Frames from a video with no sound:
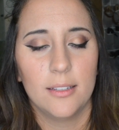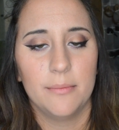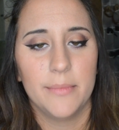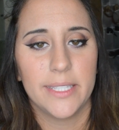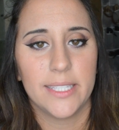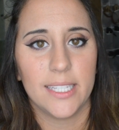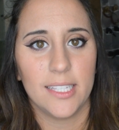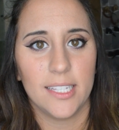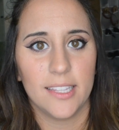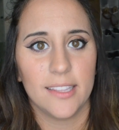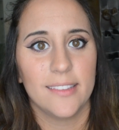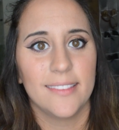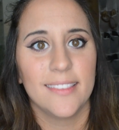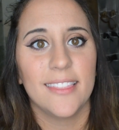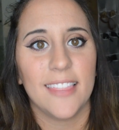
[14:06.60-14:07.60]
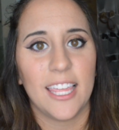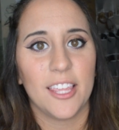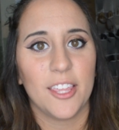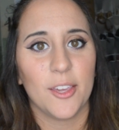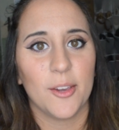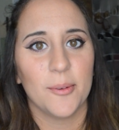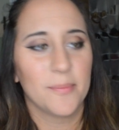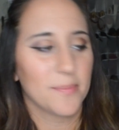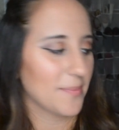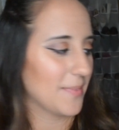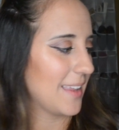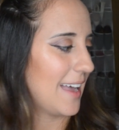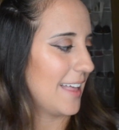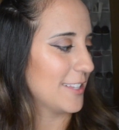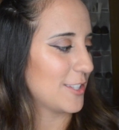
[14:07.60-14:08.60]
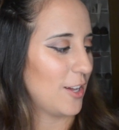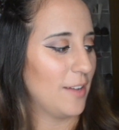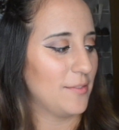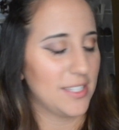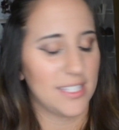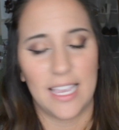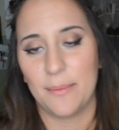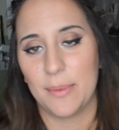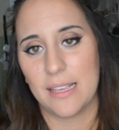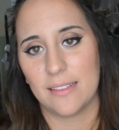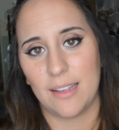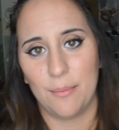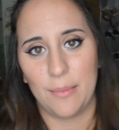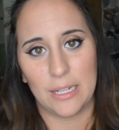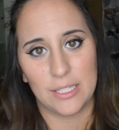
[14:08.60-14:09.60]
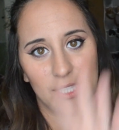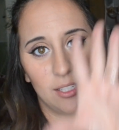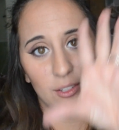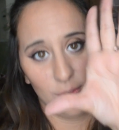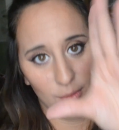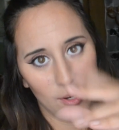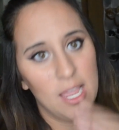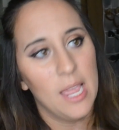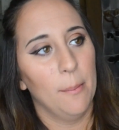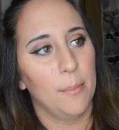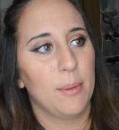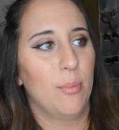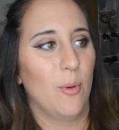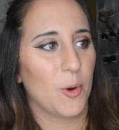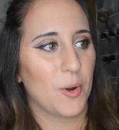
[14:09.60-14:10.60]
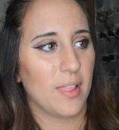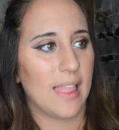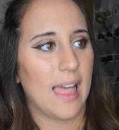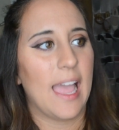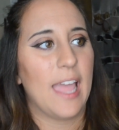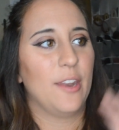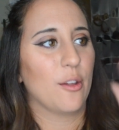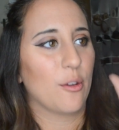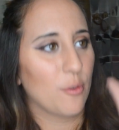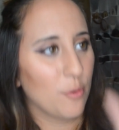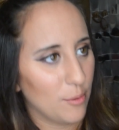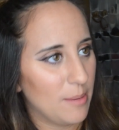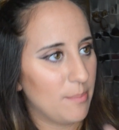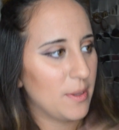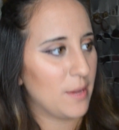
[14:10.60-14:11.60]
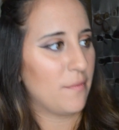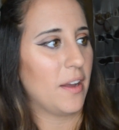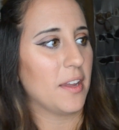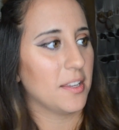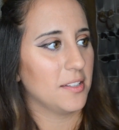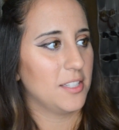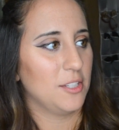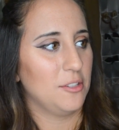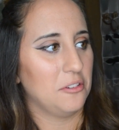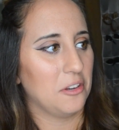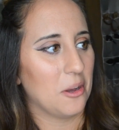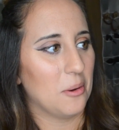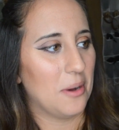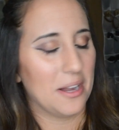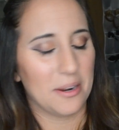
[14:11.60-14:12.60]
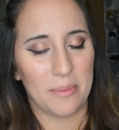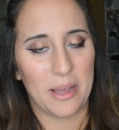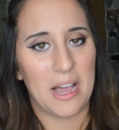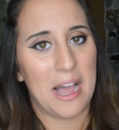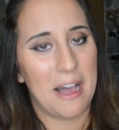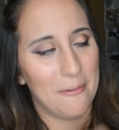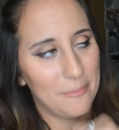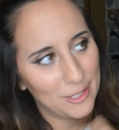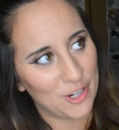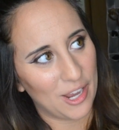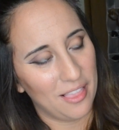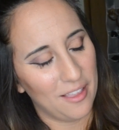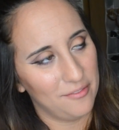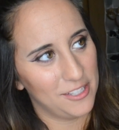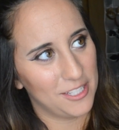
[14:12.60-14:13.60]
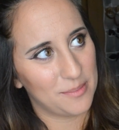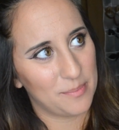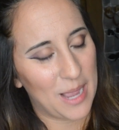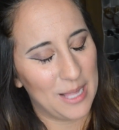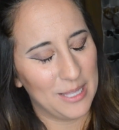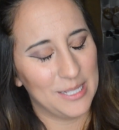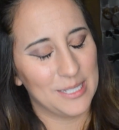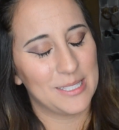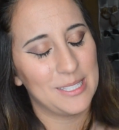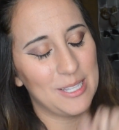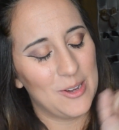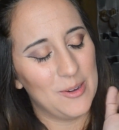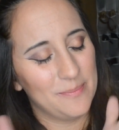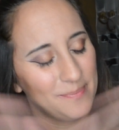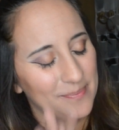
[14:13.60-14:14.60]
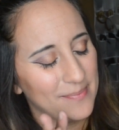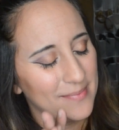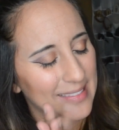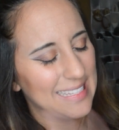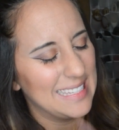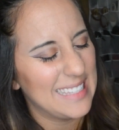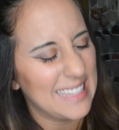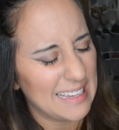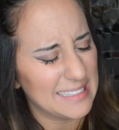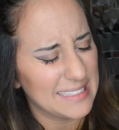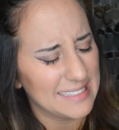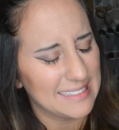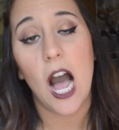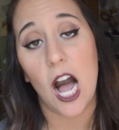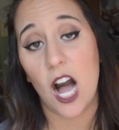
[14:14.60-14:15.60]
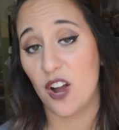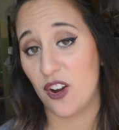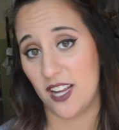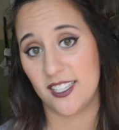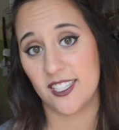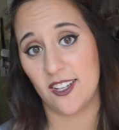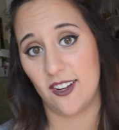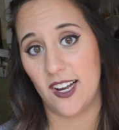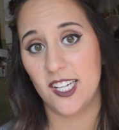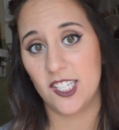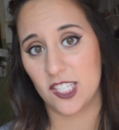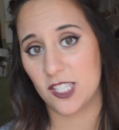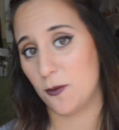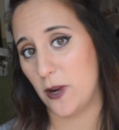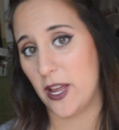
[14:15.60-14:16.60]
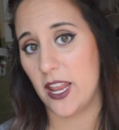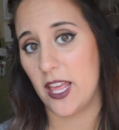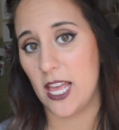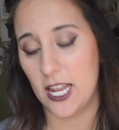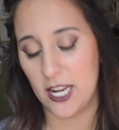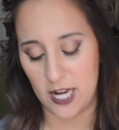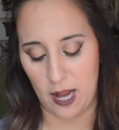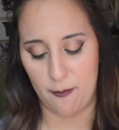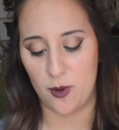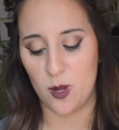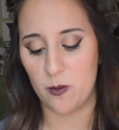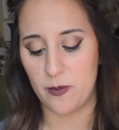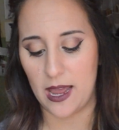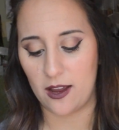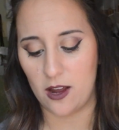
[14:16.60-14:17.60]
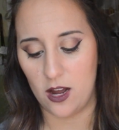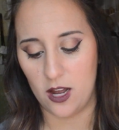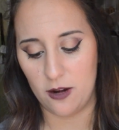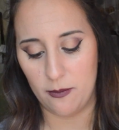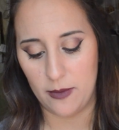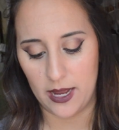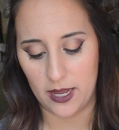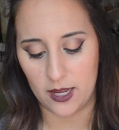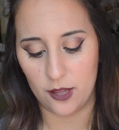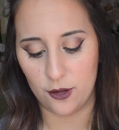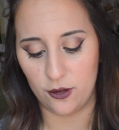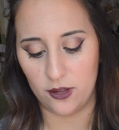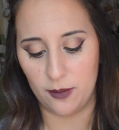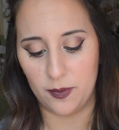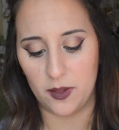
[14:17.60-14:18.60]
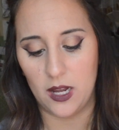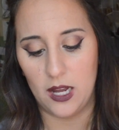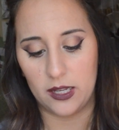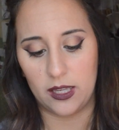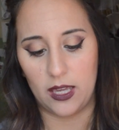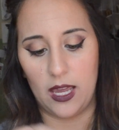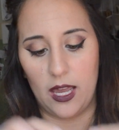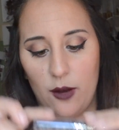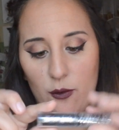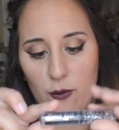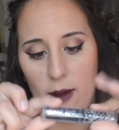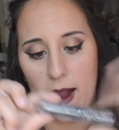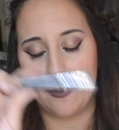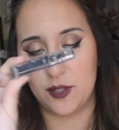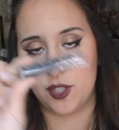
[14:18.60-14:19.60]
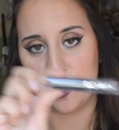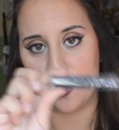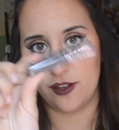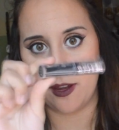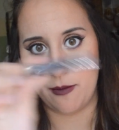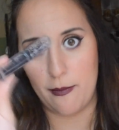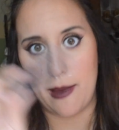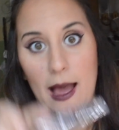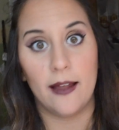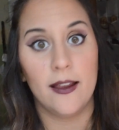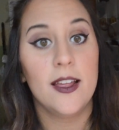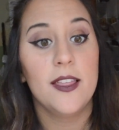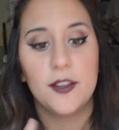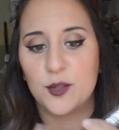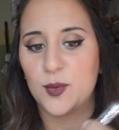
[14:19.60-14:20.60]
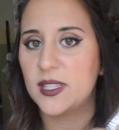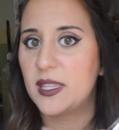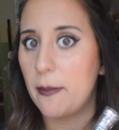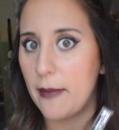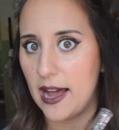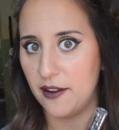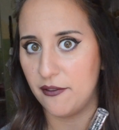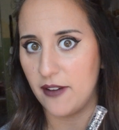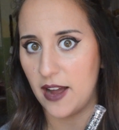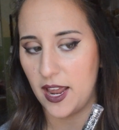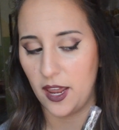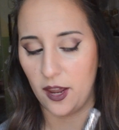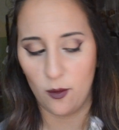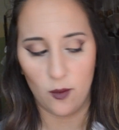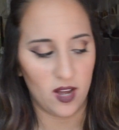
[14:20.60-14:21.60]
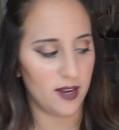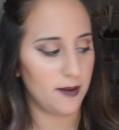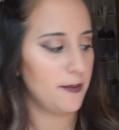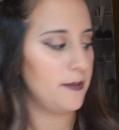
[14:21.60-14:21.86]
Missy Lynn, thank you. That's all I have to say, because I'm about to be borderline creepy if I continue to go on about how much I love this palette, so. Alright, so I just went ahead and I put back on my Color Lip Lock in Rapture, the matte. This was the mattifying one.